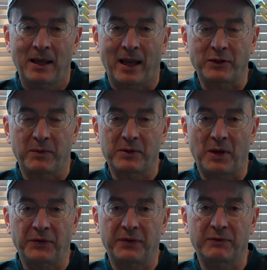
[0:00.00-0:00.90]
As a
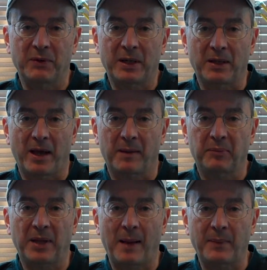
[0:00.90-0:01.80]
result of doing a lot of
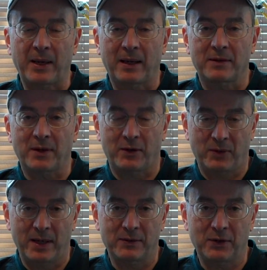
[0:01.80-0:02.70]
plopping, as I
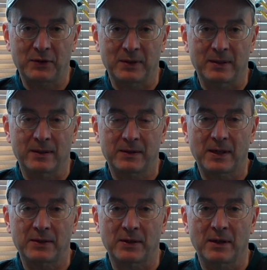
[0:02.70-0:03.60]
transition in the
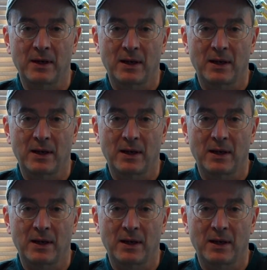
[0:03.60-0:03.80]
season